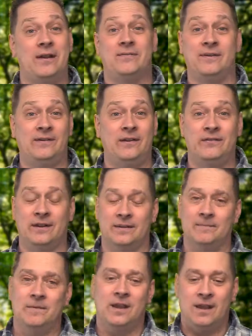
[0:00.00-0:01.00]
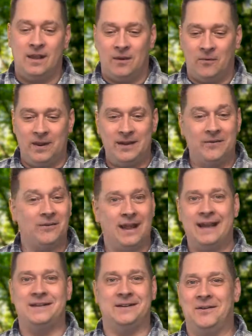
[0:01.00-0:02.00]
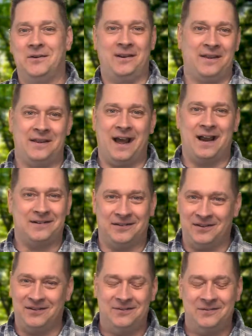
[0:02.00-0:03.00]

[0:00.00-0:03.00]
physician, we don't like to go to the doctor.